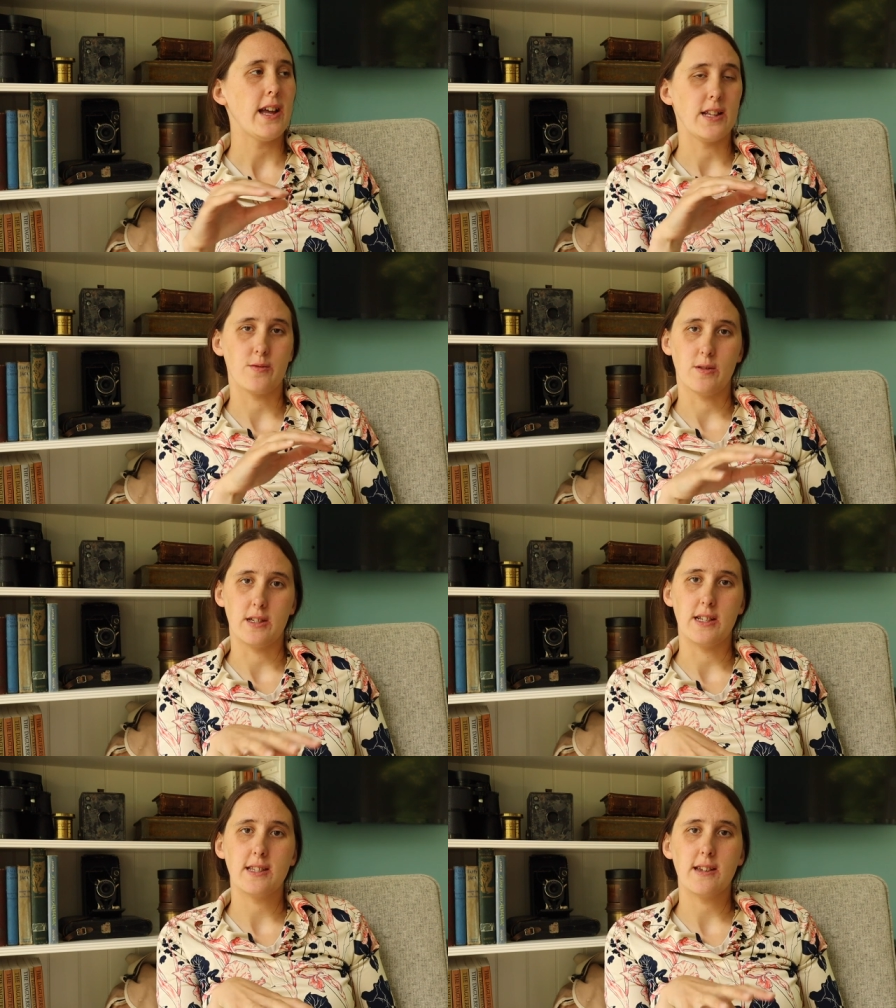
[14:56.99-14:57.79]
It's
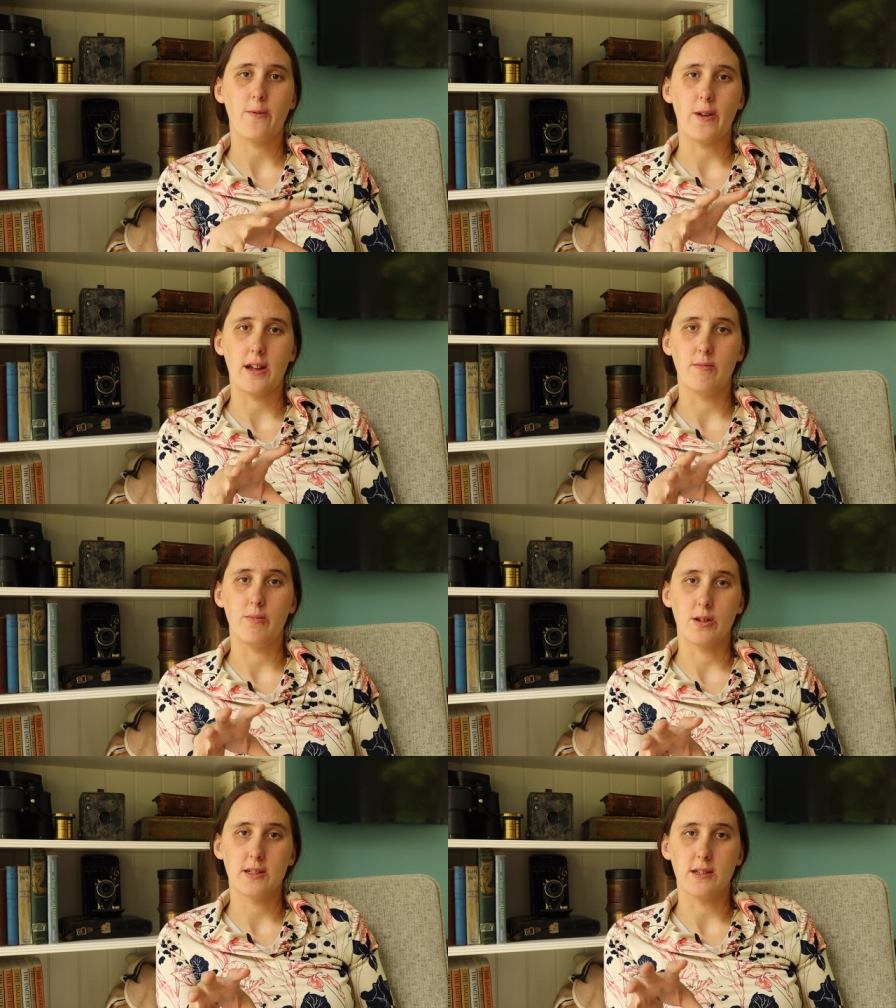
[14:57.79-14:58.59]
really easy to find
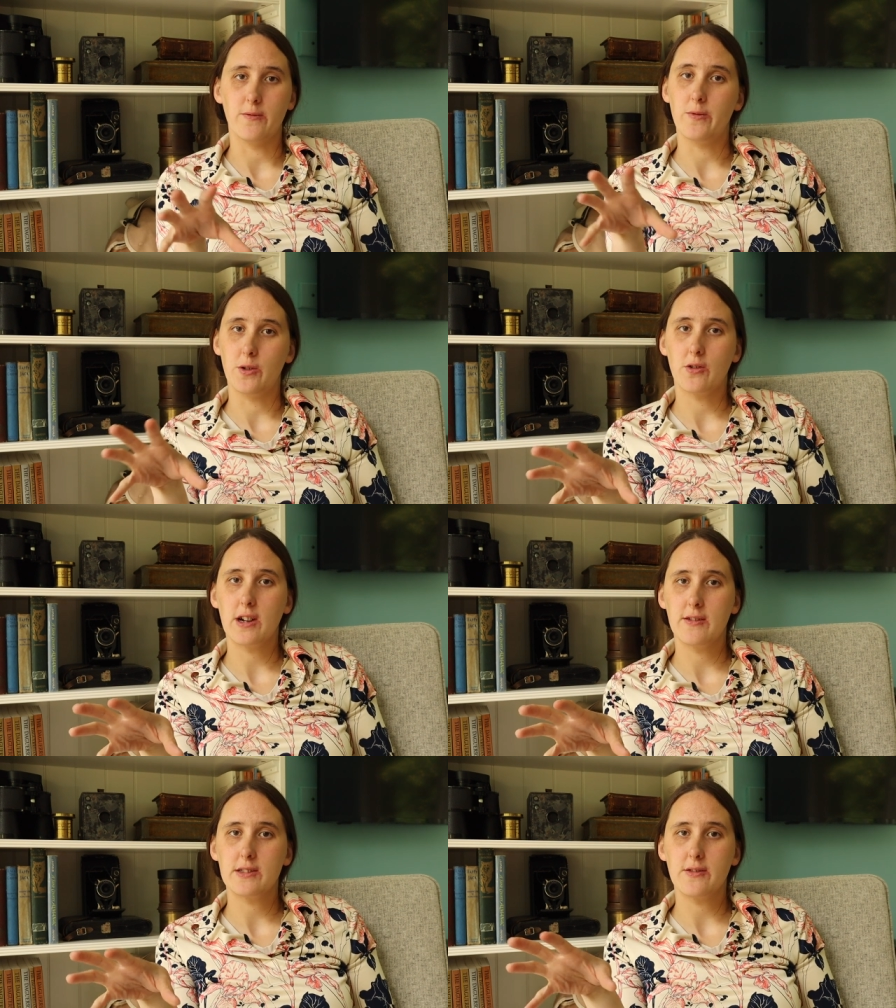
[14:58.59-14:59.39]
books of
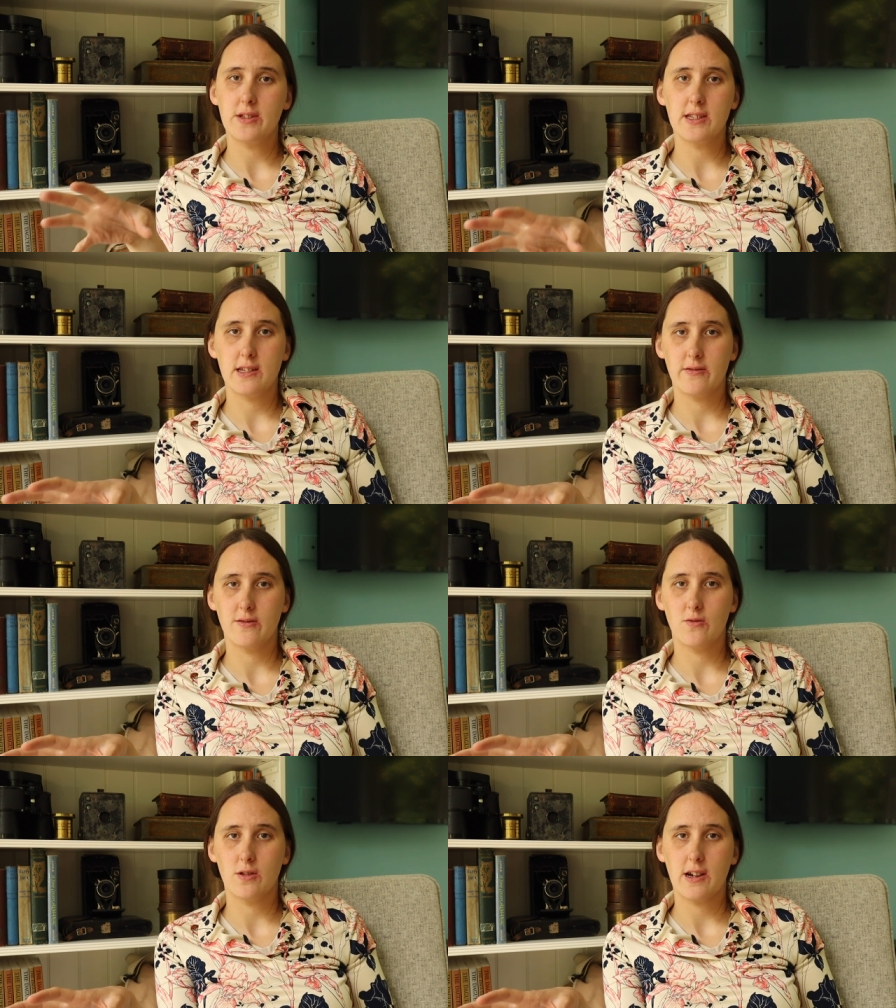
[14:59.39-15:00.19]
photographs of the
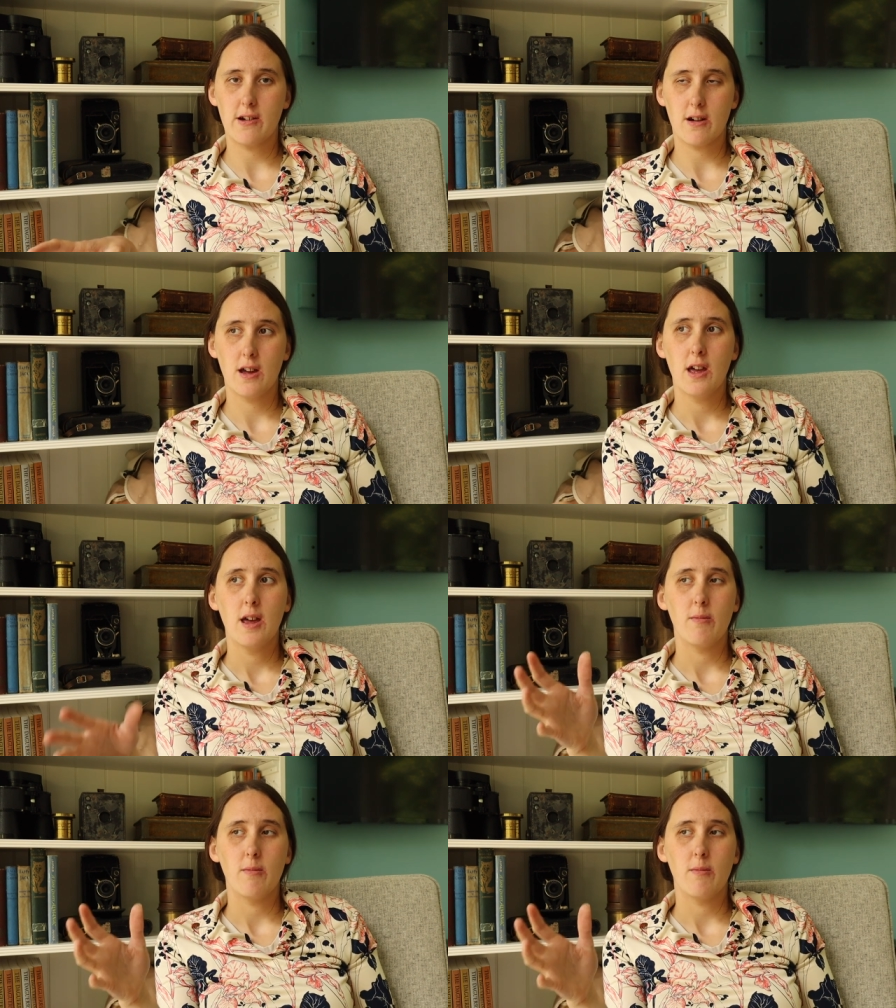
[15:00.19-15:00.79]
Civil War era.